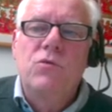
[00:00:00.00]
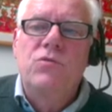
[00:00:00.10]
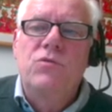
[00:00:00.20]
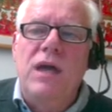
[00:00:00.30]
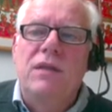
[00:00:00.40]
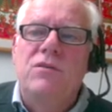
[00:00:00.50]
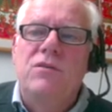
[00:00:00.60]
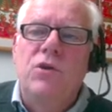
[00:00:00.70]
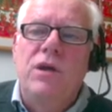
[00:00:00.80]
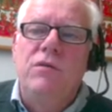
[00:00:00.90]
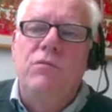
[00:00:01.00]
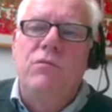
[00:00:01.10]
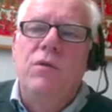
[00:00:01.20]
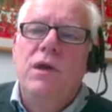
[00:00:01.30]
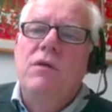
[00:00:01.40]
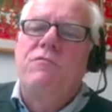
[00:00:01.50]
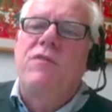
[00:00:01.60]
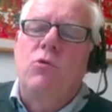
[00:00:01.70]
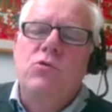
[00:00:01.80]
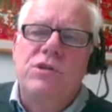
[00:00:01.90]
You see Anthony
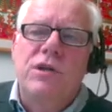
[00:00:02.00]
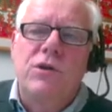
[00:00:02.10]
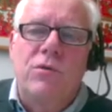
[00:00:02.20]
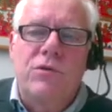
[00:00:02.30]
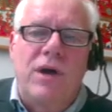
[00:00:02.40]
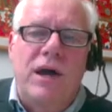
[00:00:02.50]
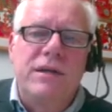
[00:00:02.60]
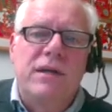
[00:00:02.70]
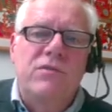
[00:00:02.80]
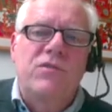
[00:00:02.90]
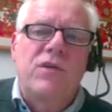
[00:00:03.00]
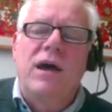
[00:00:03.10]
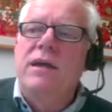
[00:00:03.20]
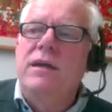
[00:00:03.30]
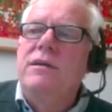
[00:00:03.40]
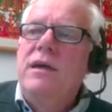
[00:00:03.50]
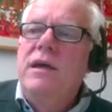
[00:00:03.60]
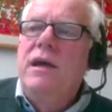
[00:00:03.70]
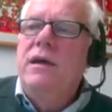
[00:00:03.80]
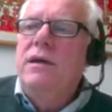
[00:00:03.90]
Fountain on the right-hand side,
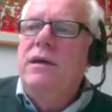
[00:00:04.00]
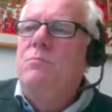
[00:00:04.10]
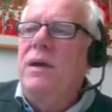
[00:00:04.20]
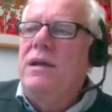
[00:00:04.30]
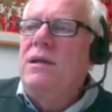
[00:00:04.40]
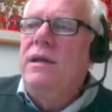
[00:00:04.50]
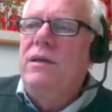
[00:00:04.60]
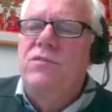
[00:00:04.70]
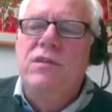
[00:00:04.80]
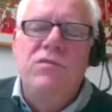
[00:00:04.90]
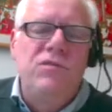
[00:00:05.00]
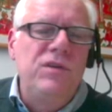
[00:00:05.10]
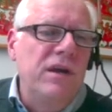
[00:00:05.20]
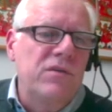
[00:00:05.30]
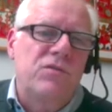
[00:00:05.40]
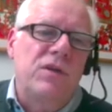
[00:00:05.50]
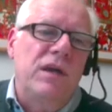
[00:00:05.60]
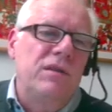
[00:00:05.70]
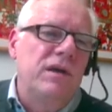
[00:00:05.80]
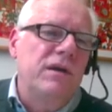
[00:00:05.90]
battling since years
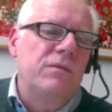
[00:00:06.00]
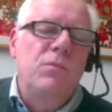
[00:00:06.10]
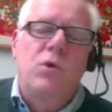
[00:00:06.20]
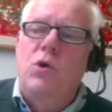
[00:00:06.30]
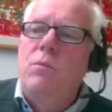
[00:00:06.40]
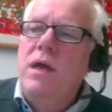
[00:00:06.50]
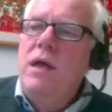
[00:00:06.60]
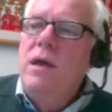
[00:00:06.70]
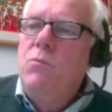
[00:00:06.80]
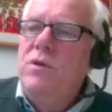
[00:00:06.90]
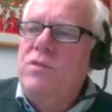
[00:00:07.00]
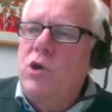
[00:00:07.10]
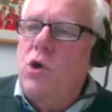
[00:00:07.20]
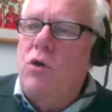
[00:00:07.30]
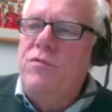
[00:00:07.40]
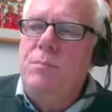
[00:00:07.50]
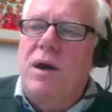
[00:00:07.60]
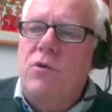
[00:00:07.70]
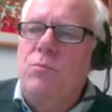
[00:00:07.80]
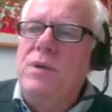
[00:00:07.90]
in the with the Coffee
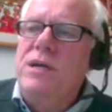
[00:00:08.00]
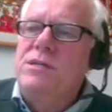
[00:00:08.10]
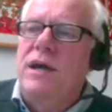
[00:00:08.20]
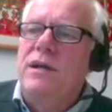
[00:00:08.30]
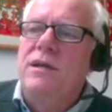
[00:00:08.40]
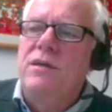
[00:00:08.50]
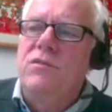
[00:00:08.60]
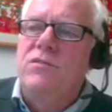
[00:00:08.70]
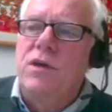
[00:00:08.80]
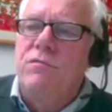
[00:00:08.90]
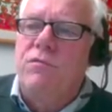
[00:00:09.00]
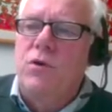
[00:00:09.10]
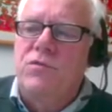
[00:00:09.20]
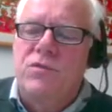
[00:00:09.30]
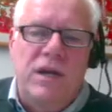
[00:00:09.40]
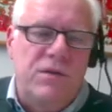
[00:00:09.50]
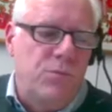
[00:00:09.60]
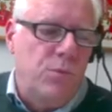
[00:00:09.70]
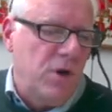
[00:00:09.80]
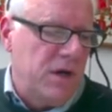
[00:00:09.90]
Barometer and his voice
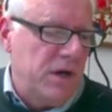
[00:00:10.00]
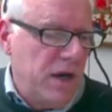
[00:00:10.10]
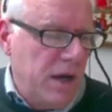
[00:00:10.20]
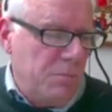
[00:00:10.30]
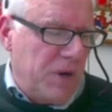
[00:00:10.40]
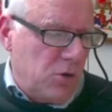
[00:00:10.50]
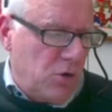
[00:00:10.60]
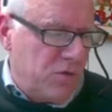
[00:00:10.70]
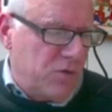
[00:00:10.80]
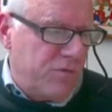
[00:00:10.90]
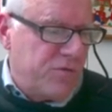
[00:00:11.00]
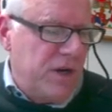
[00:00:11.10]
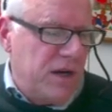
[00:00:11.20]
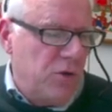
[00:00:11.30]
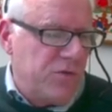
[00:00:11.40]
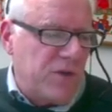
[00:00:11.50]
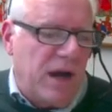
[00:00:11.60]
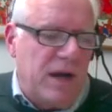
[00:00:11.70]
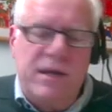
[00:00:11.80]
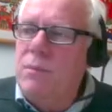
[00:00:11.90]
network, but also Friedel
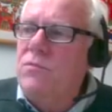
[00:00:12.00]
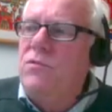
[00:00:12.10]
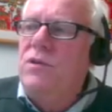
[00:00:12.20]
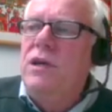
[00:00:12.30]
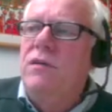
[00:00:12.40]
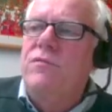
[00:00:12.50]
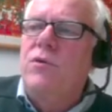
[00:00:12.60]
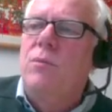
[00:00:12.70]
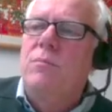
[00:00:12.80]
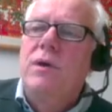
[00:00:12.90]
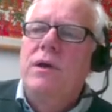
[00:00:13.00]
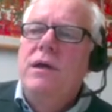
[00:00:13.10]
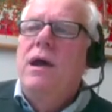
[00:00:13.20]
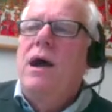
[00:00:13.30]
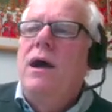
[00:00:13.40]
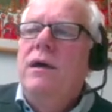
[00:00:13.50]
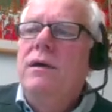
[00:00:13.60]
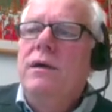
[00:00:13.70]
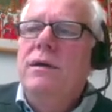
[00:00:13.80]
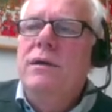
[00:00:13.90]
Hütz Adams here from
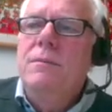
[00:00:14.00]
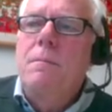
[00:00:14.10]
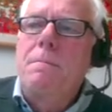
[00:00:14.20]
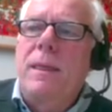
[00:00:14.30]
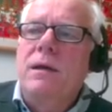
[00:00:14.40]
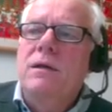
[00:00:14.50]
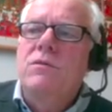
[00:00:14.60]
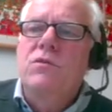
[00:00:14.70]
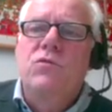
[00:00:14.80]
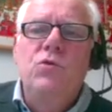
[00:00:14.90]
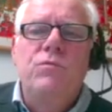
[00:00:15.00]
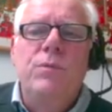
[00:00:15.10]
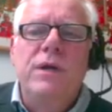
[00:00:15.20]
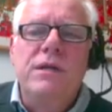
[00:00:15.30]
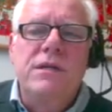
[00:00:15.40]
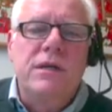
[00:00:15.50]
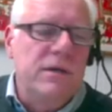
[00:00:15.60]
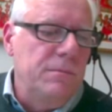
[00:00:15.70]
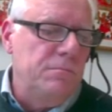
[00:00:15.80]
the Südwind